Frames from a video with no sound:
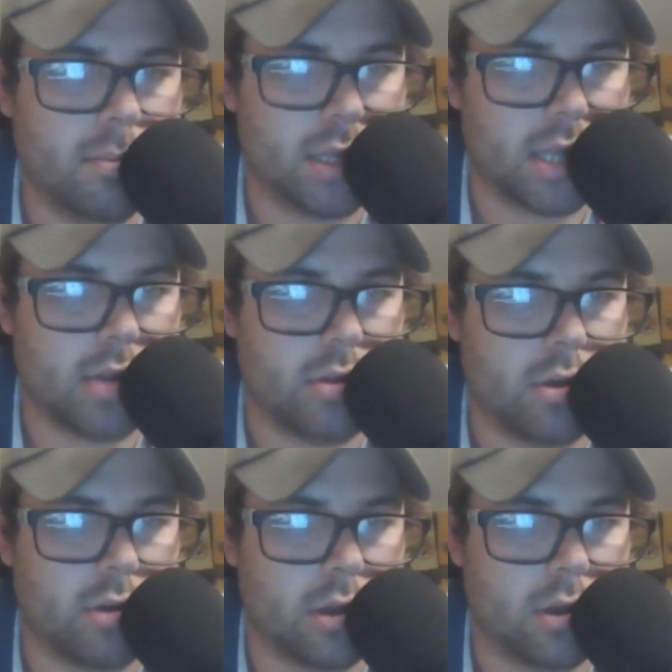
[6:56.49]
but then you
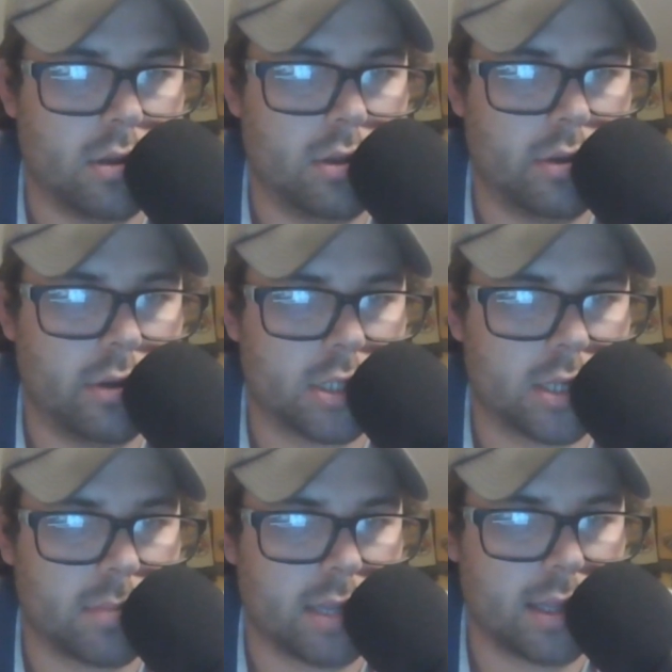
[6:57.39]
go to you go to
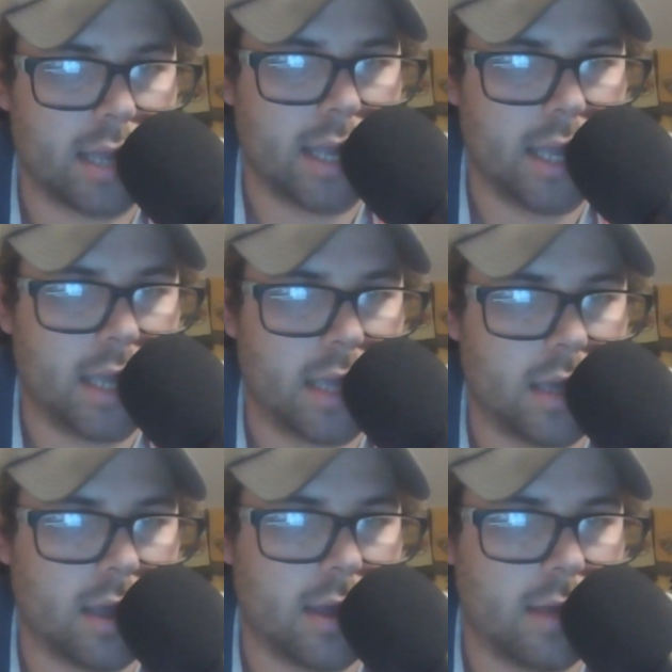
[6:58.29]
something like
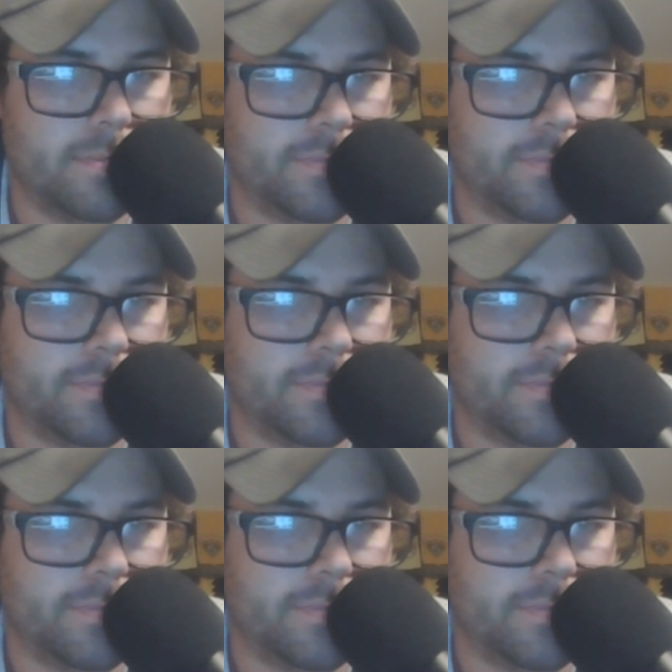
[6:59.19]
uh,